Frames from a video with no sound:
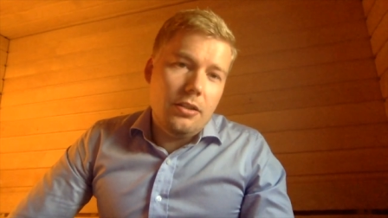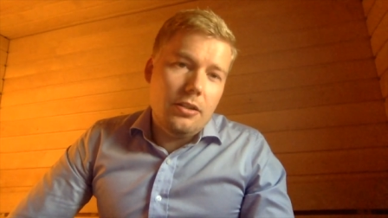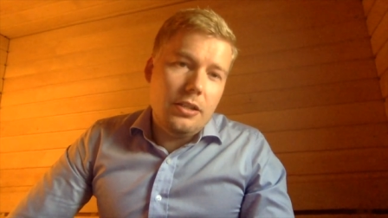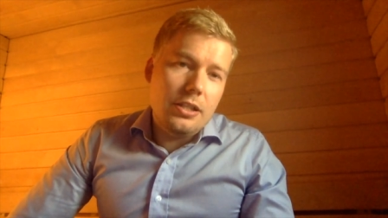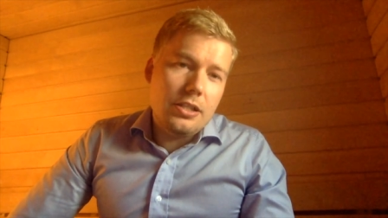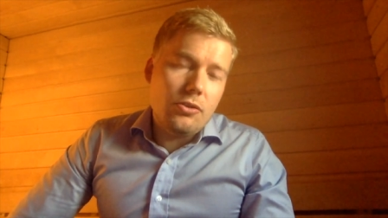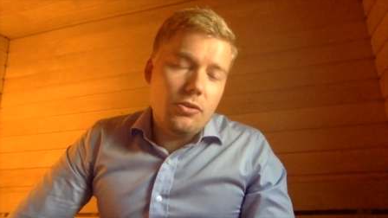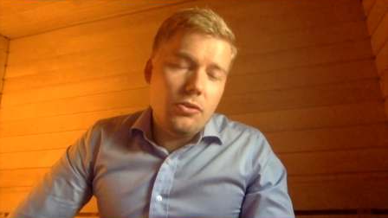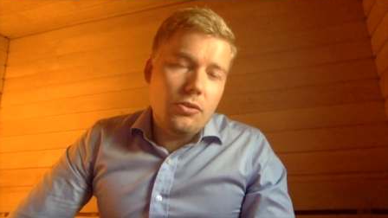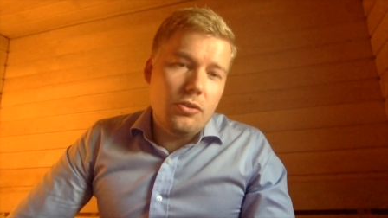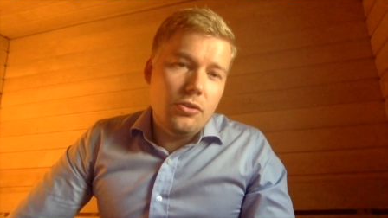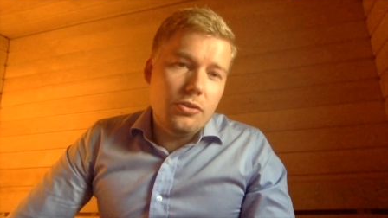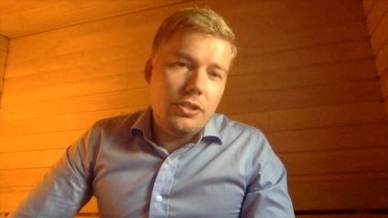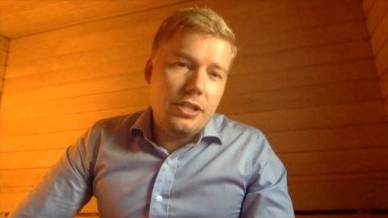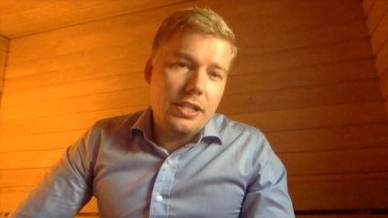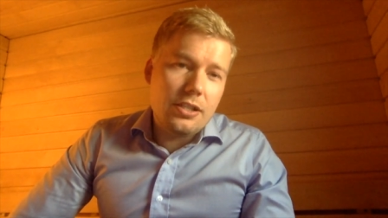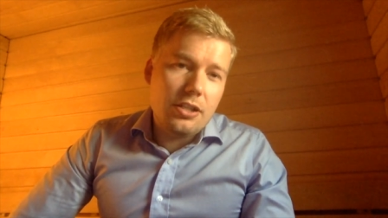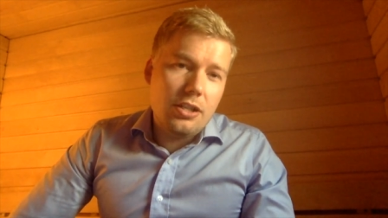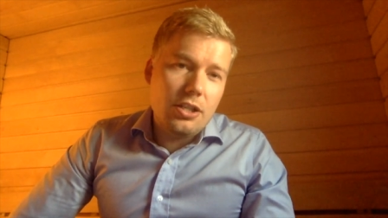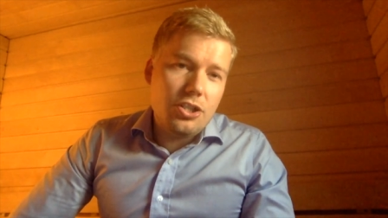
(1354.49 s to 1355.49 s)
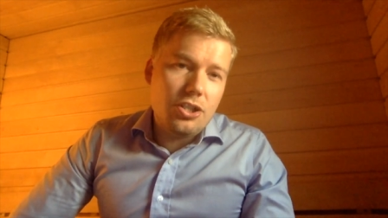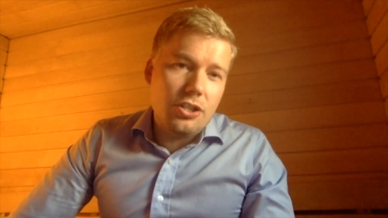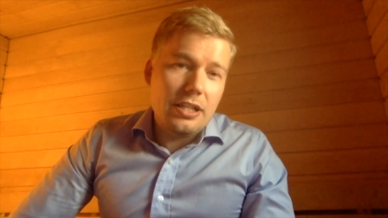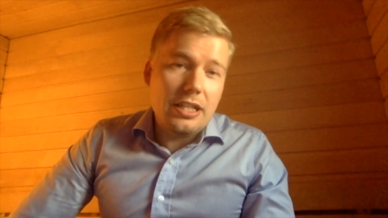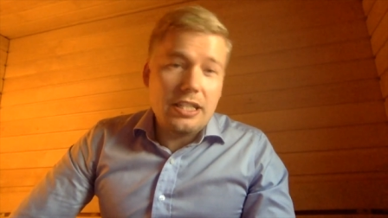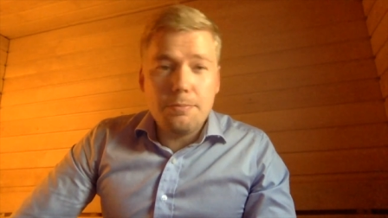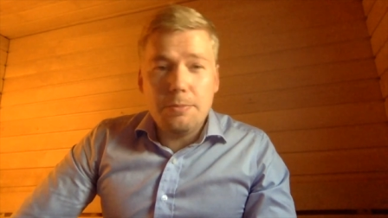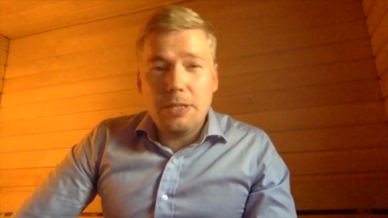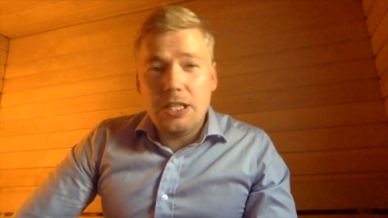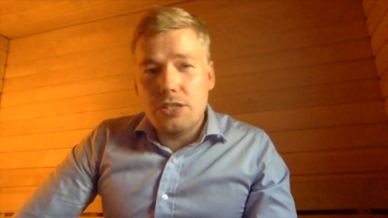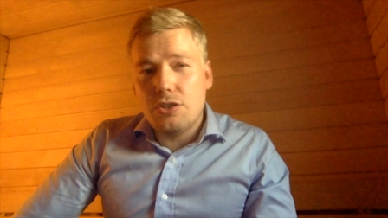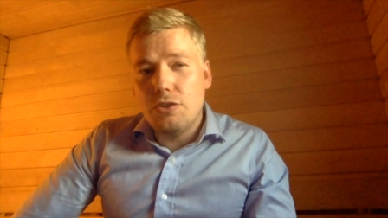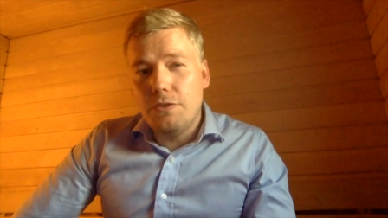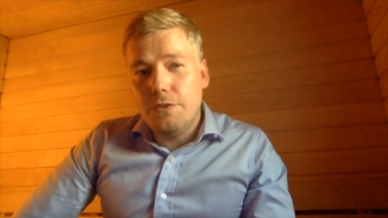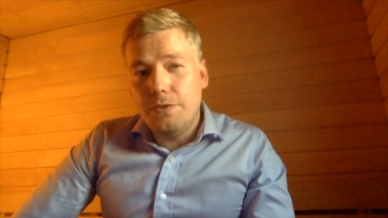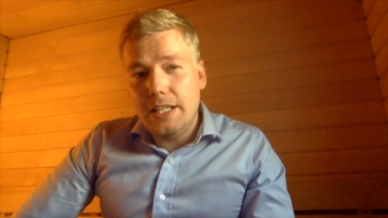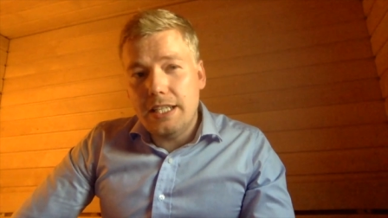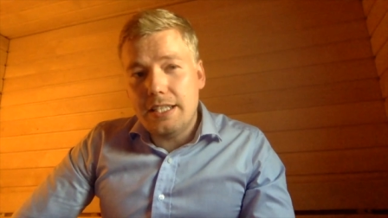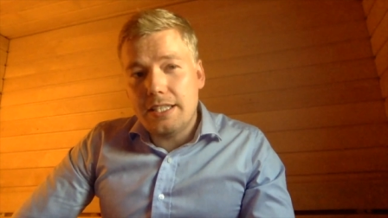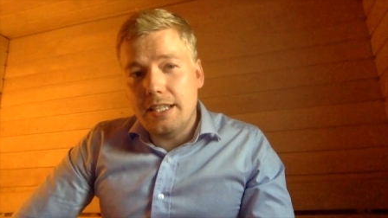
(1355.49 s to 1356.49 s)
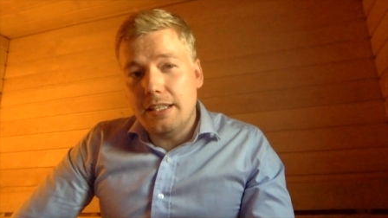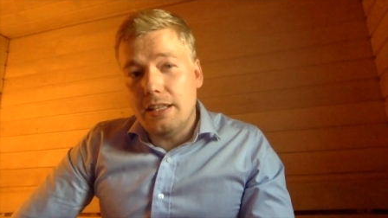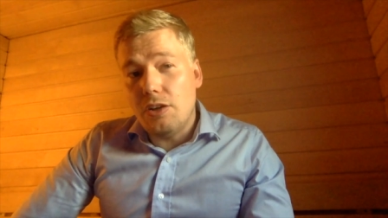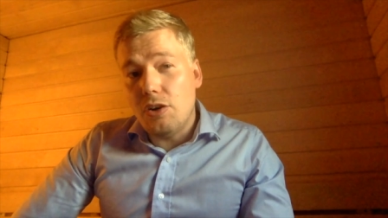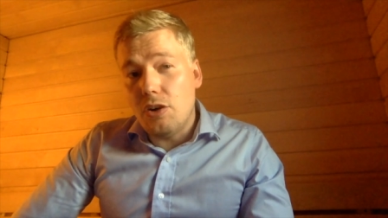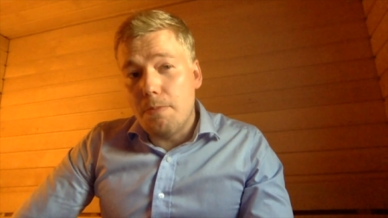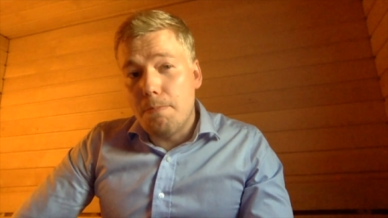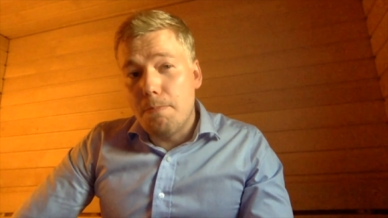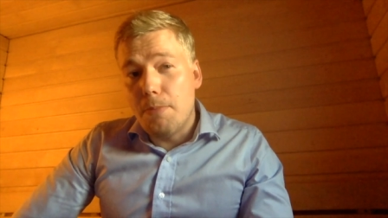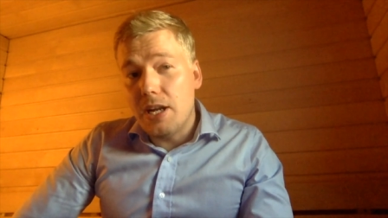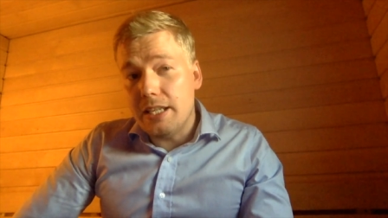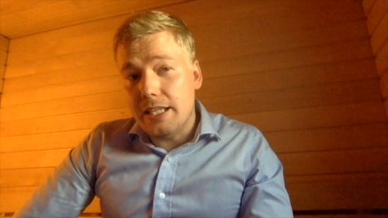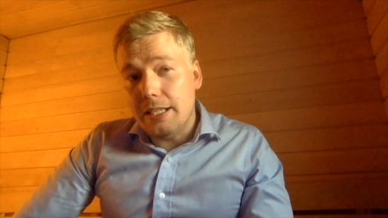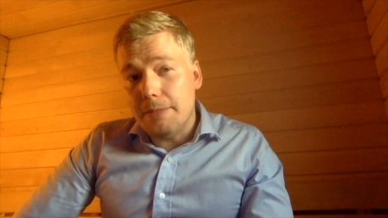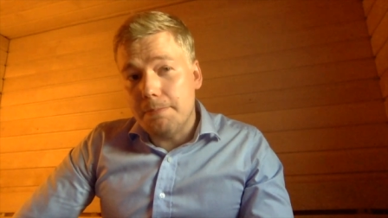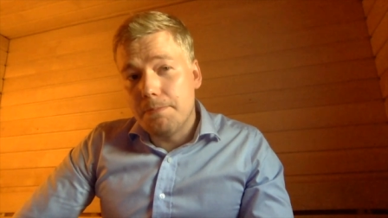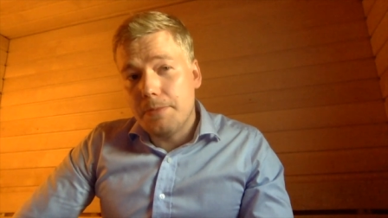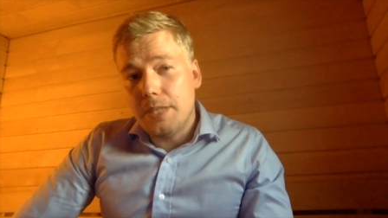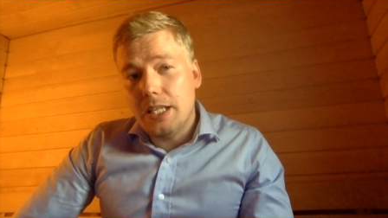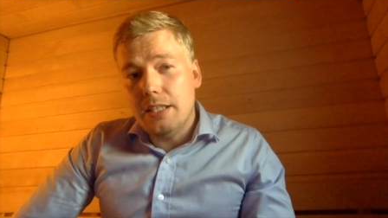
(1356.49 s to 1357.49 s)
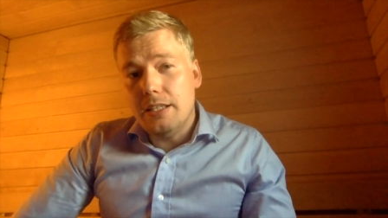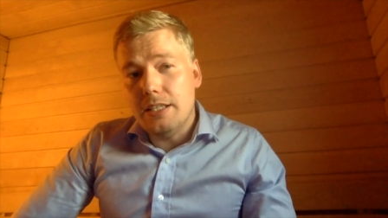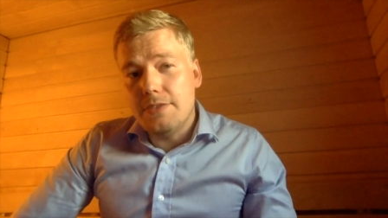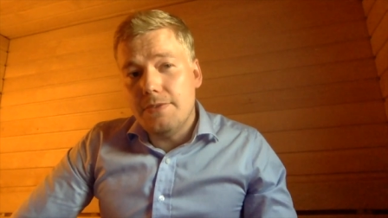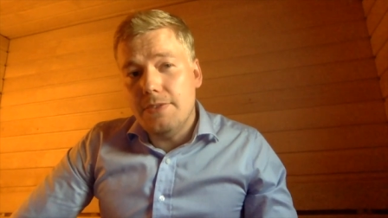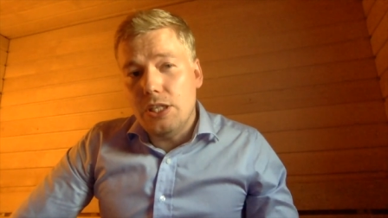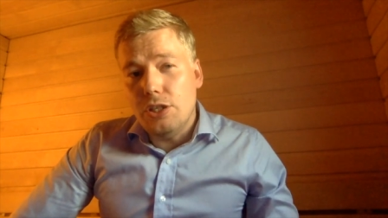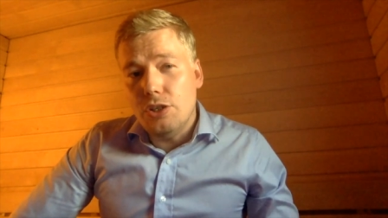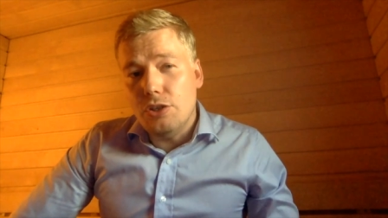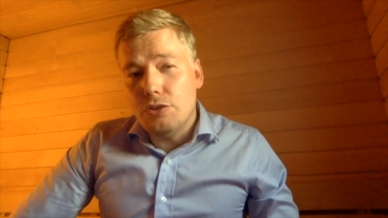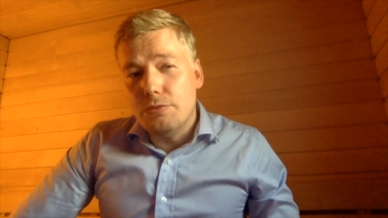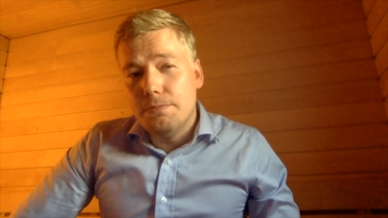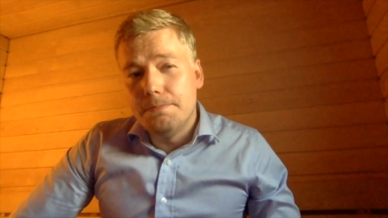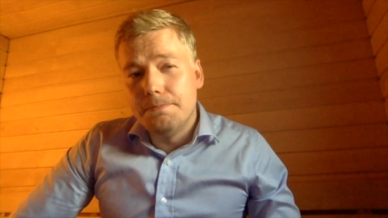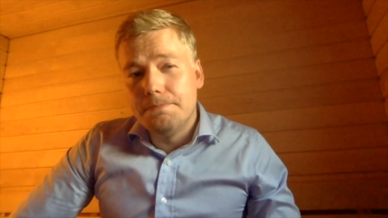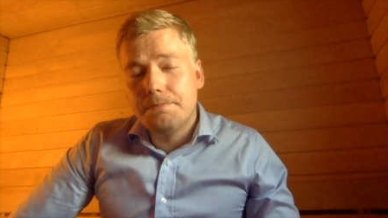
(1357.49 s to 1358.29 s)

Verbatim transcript: this discussion that's been so fixated on money in this video.